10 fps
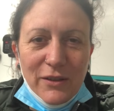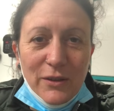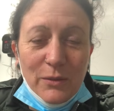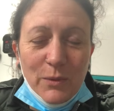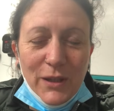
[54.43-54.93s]

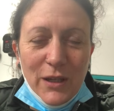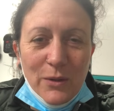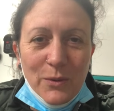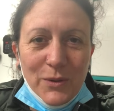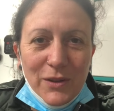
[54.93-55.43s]
good working
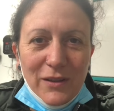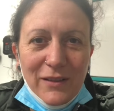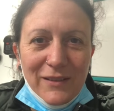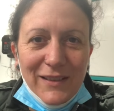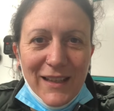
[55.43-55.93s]
order
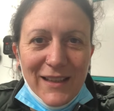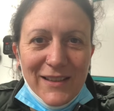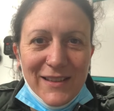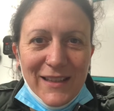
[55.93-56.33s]
and